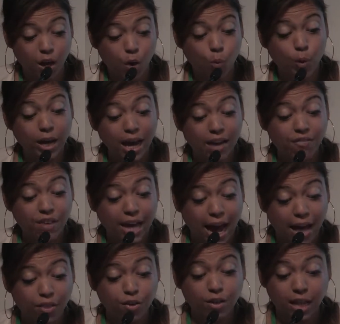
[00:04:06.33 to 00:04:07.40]
We have
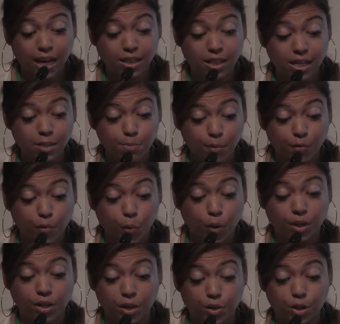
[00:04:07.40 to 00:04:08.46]
gathered like this before
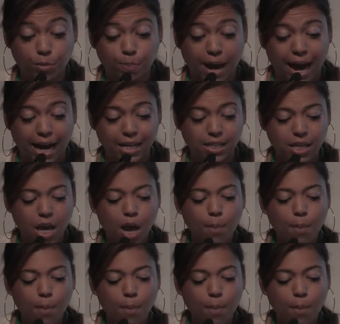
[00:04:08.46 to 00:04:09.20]
in years past,